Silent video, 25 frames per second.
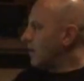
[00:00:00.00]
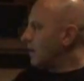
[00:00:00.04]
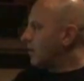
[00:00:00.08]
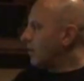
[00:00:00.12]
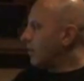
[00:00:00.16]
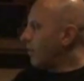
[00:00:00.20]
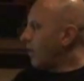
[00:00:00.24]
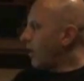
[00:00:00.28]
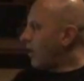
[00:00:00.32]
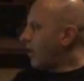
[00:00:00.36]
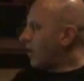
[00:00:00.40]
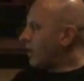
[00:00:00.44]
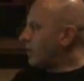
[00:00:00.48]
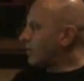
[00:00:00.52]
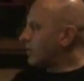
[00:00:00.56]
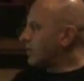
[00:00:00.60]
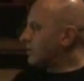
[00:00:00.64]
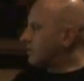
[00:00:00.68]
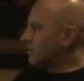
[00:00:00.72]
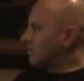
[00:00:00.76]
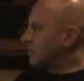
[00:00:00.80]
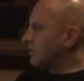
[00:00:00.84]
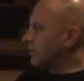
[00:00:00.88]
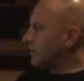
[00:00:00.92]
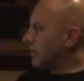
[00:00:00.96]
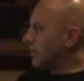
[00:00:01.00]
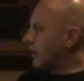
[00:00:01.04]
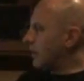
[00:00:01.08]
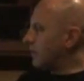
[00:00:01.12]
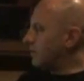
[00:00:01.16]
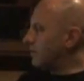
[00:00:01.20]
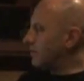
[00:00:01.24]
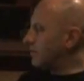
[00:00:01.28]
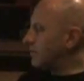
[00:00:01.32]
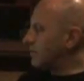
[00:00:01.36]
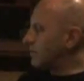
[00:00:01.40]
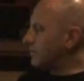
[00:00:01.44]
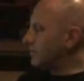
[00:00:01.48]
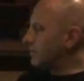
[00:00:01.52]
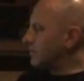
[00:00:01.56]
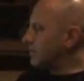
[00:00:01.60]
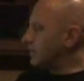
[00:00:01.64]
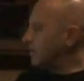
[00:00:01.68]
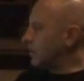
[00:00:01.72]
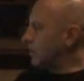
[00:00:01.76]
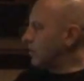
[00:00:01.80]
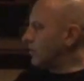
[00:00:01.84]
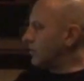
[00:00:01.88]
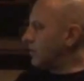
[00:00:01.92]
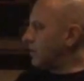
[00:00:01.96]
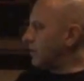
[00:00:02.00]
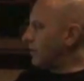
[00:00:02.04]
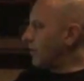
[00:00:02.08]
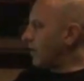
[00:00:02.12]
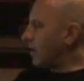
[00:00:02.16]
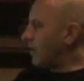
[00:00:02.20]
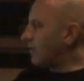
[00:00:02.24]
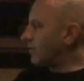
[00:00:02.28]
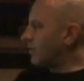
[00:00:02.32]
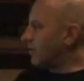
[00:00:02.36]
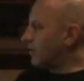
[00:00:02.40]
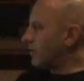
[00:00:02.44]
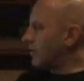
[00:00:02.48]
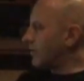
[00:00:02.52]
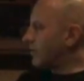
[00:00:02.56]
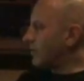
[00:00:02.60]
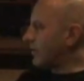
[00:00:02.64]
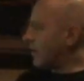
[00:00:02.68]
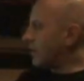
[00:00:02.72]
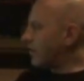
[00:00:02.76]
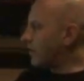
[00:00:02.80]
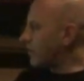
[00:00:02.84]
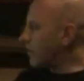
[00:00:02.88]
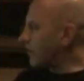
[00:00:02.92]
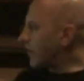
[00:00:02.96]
what I would normally, my rule of thumb with